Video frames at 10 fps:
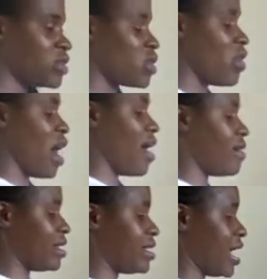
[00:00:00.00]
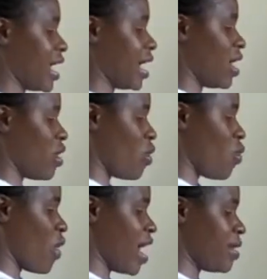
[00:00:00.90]
So I will take
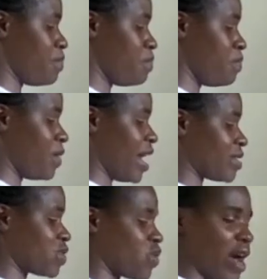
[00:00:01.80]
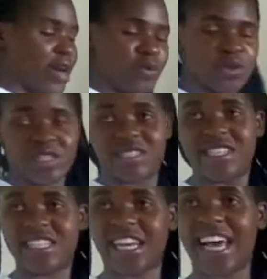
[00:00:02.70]
1 plus 1. What is
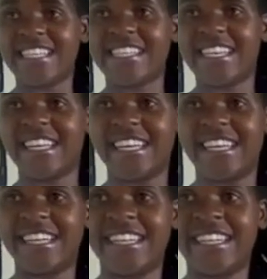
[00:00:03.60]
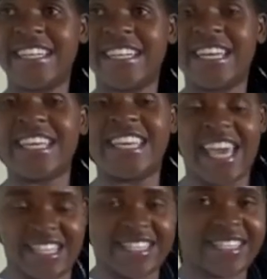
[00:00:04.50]
it, class?
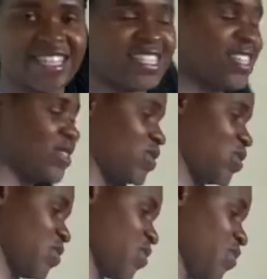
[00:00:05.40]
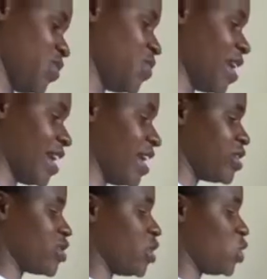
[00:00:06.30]
Yes, it is 2. Good one.
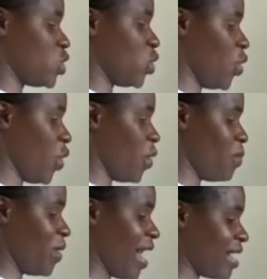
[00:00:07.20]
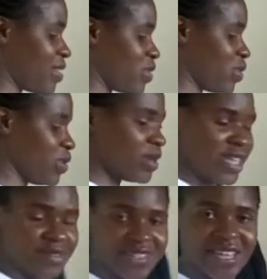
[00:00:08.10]
So 2 plus 2
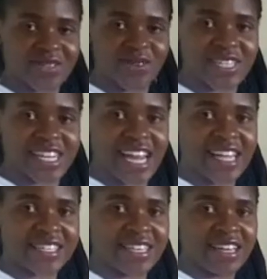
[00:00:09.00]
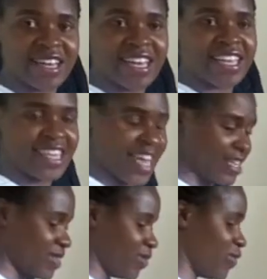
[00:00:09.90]
gives us what, class?
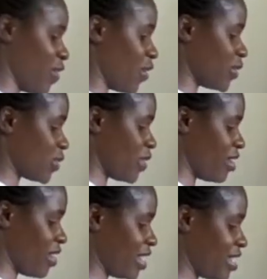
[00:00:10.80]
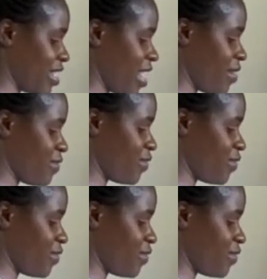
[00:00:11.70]
Yes, 4. So I write here